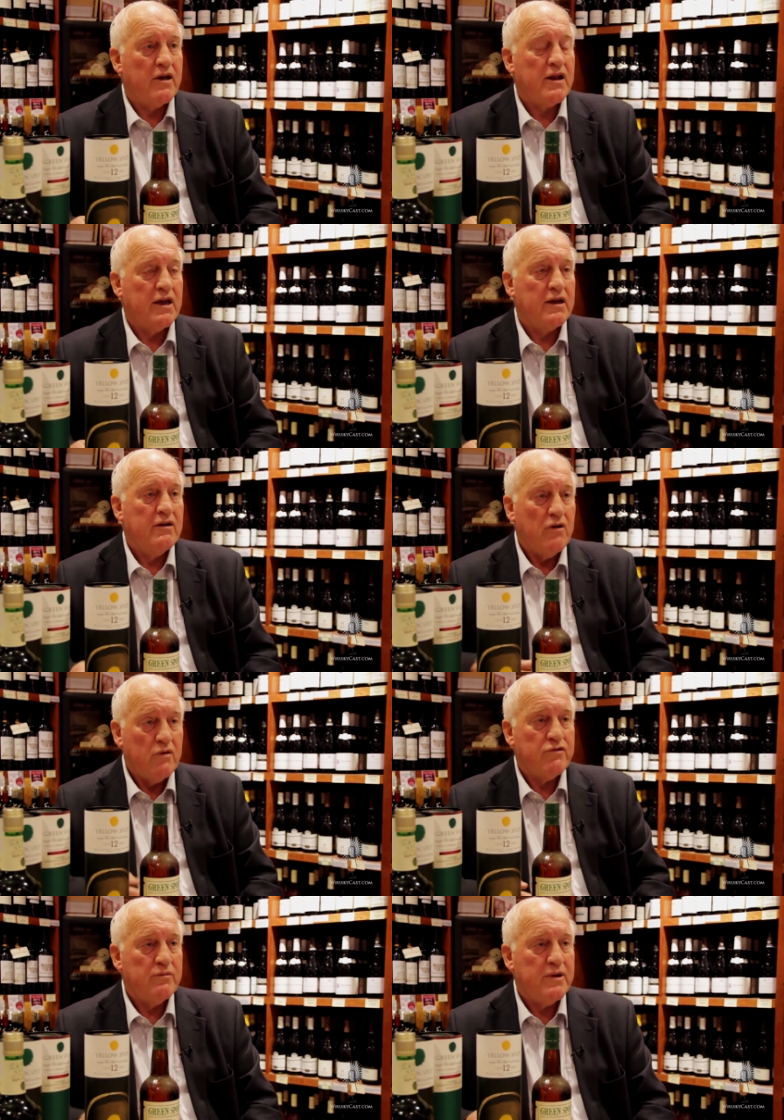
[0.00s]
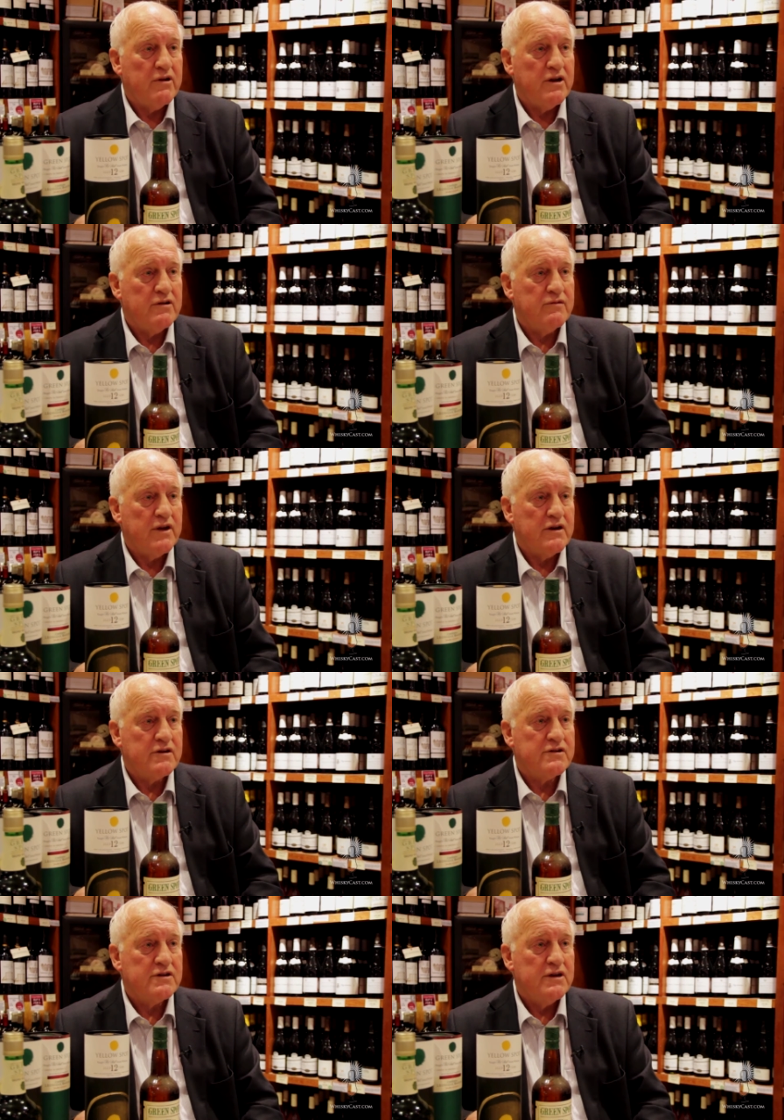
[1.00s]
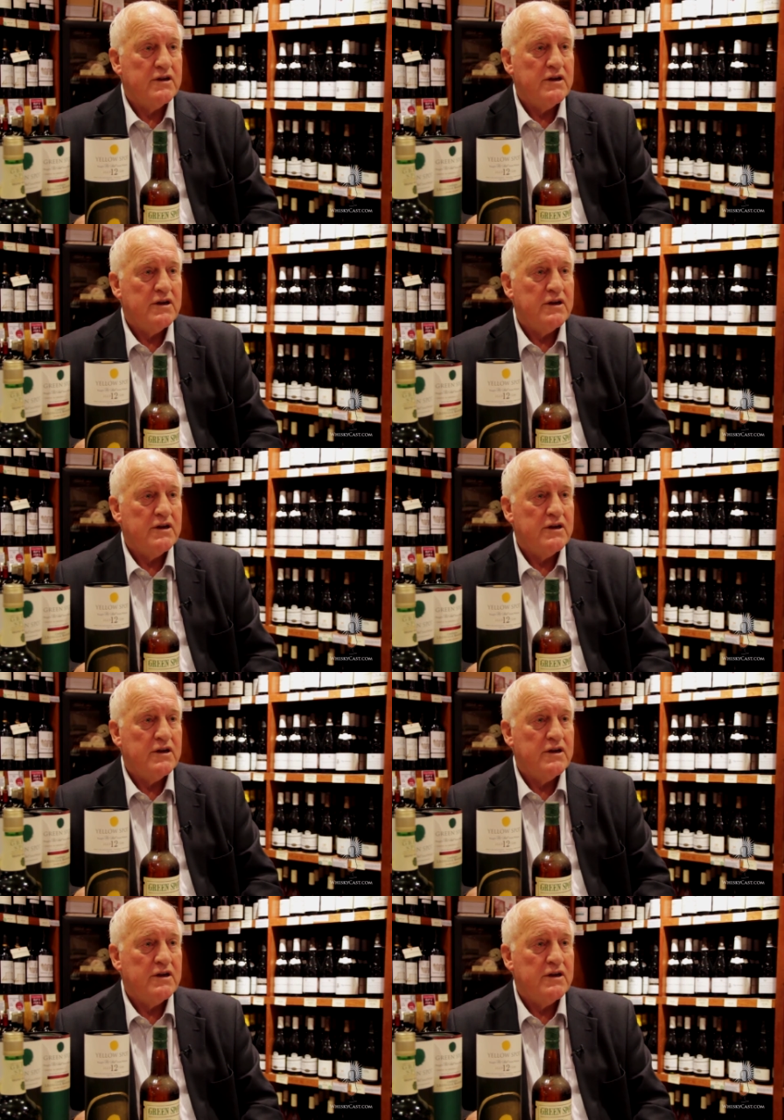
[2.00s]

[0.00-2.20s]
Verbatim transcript: bottling over a period of years.